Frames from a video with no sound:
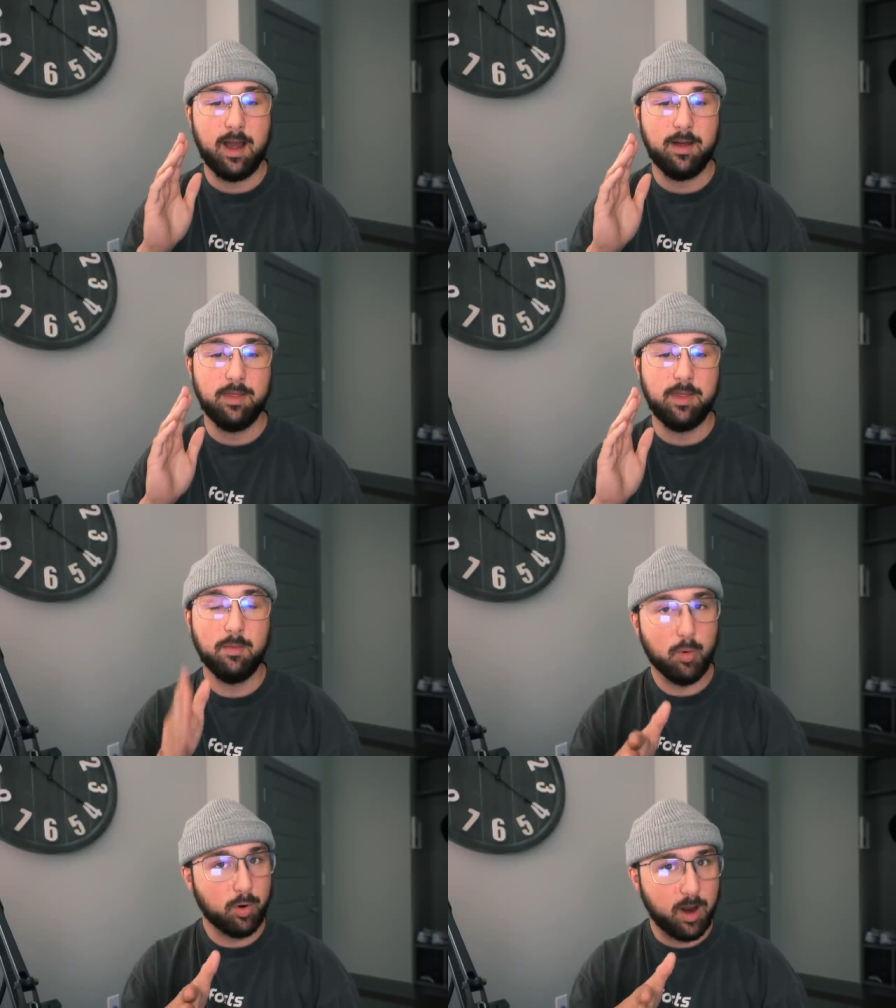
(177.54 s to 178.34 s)
they're
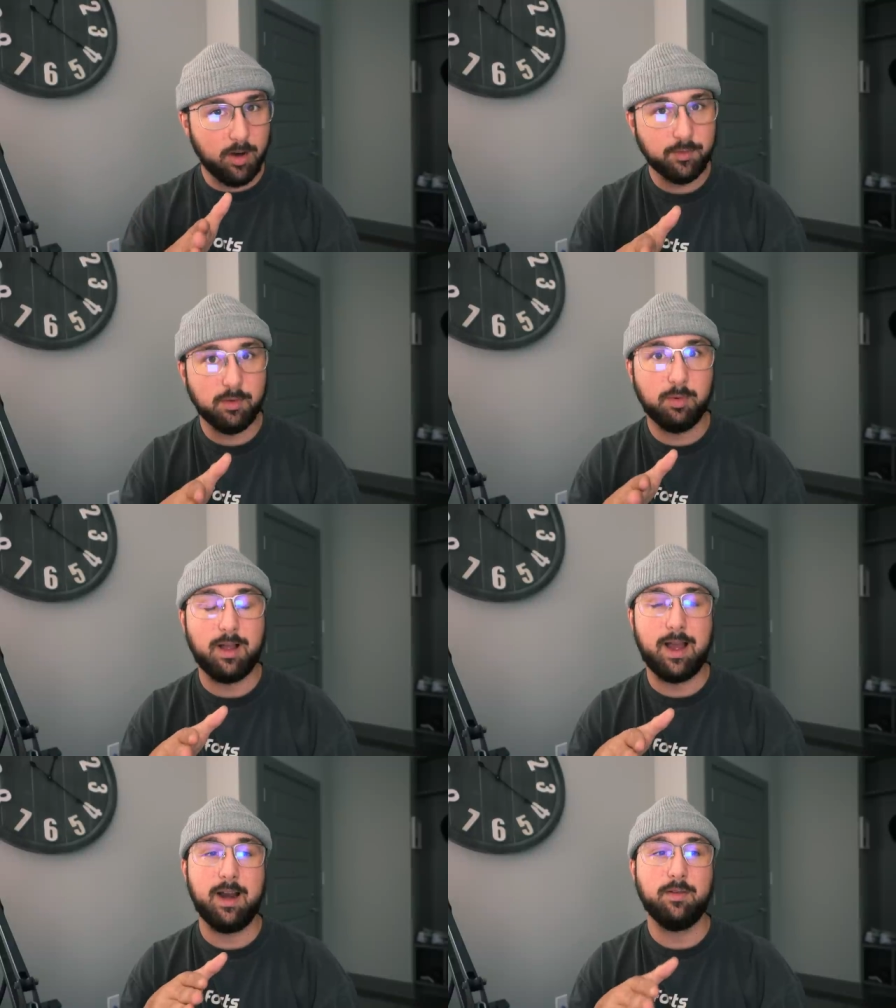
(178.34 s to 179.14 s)
more comfortable
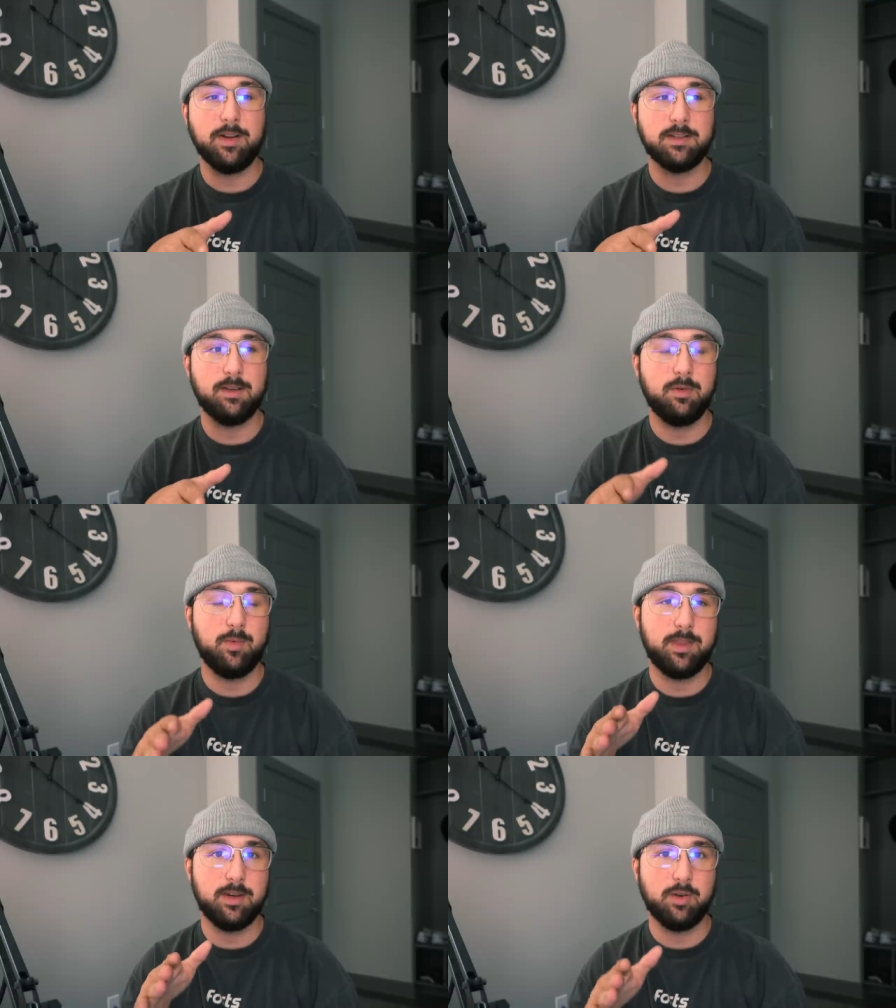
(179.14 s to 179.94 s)
hiring someone
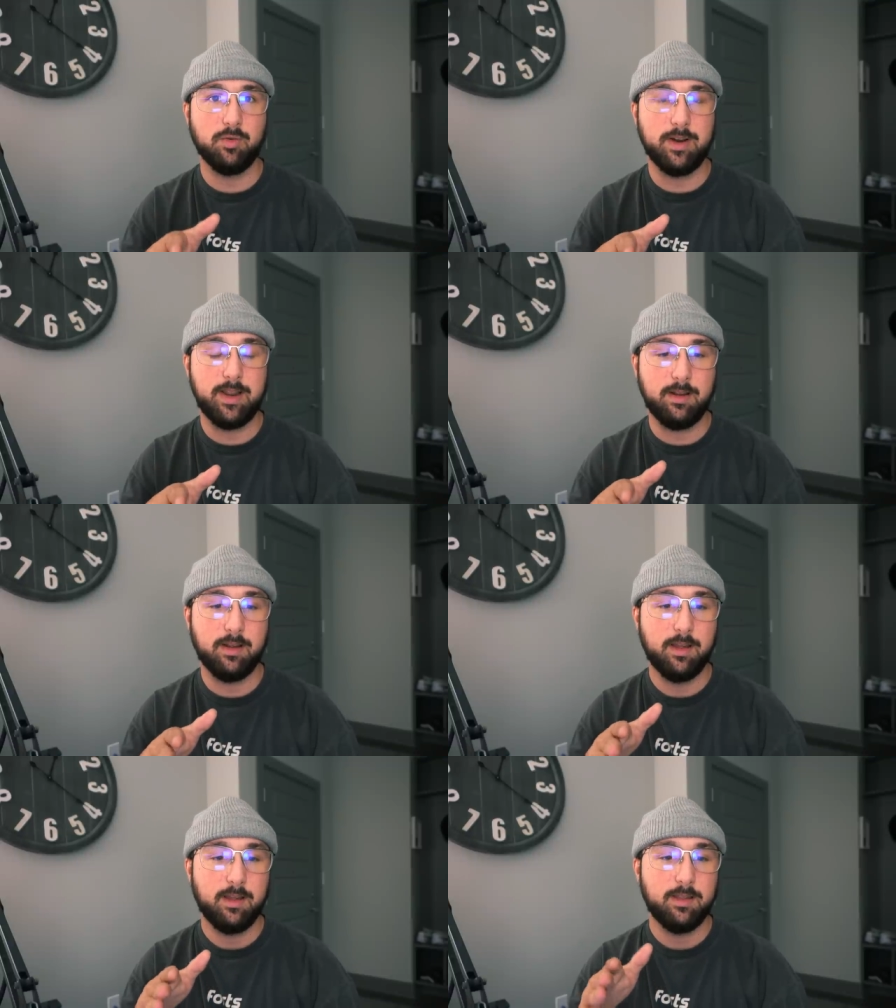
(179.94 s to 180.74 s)
with a
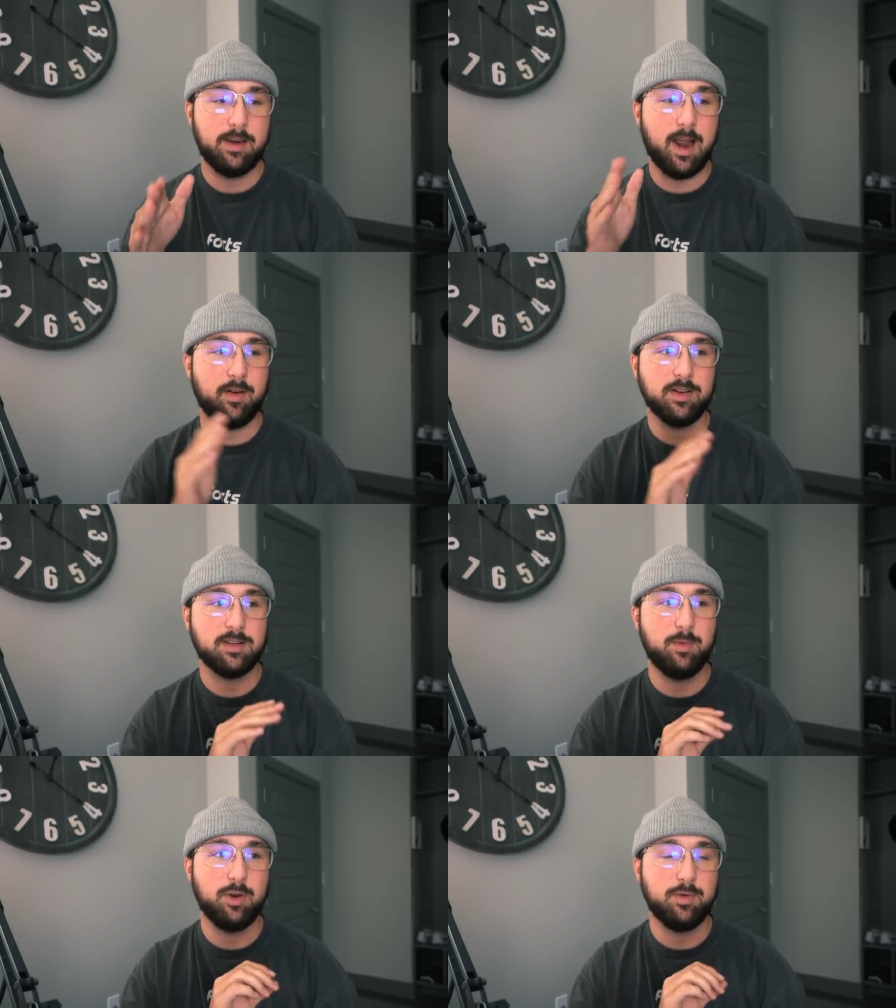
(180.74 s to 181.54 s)
degree than hiring
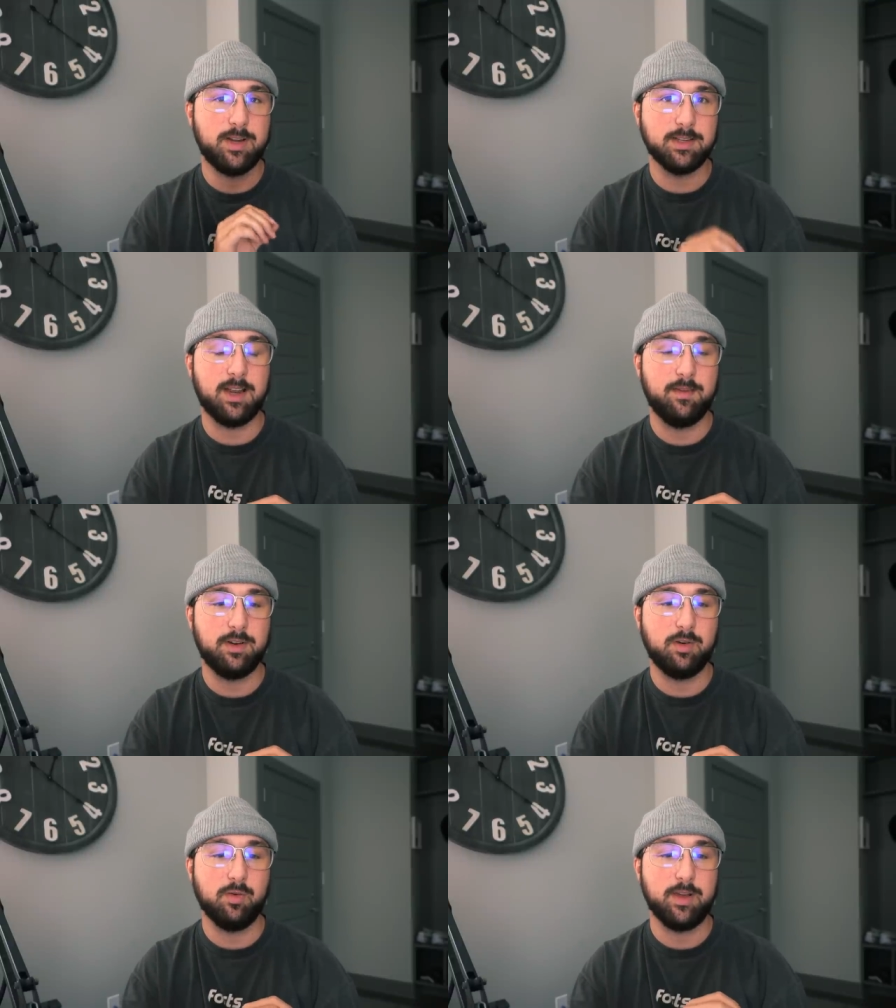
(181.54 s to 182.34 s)
someone who doesn't have a
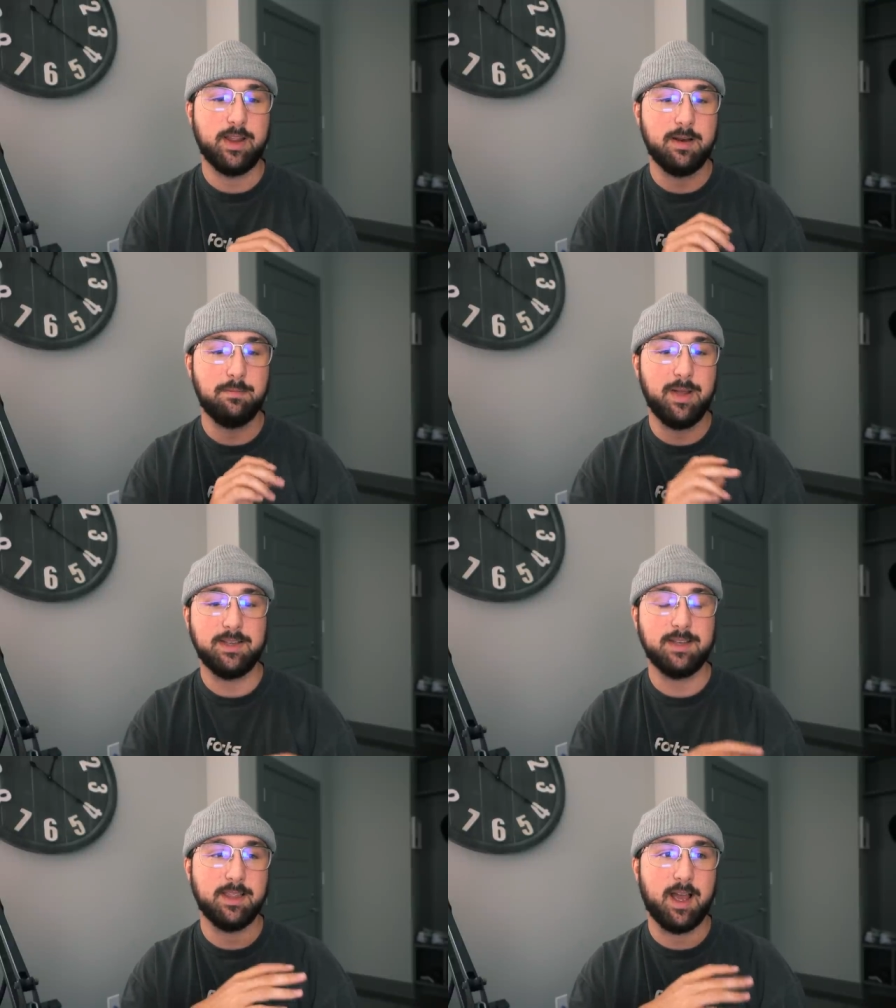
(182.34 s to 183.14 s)
degree and
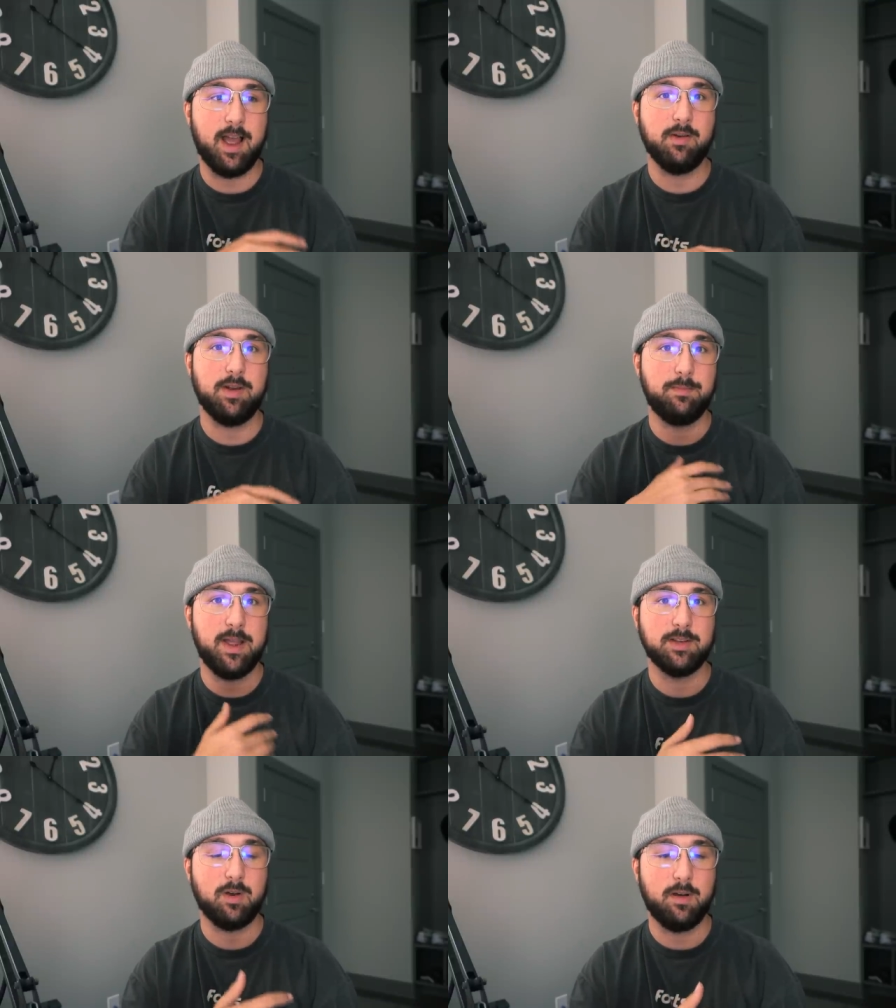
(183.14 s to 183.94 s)
basing the hiring
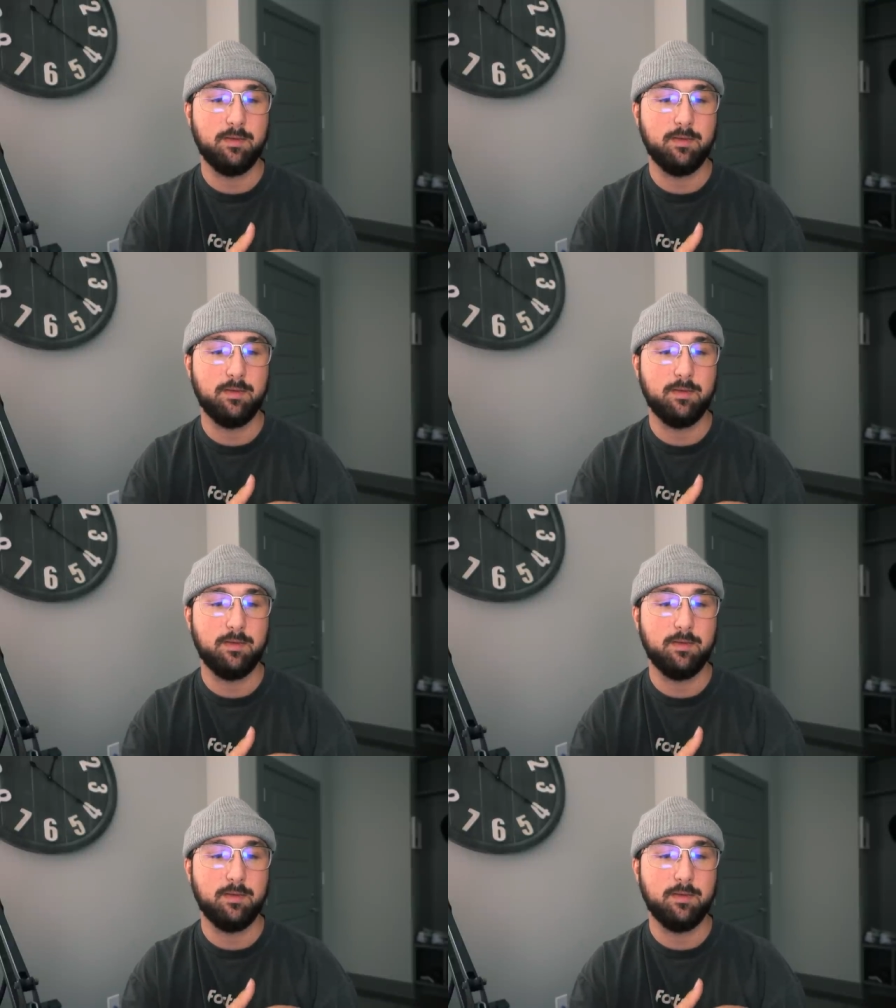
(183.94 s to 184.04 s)
based off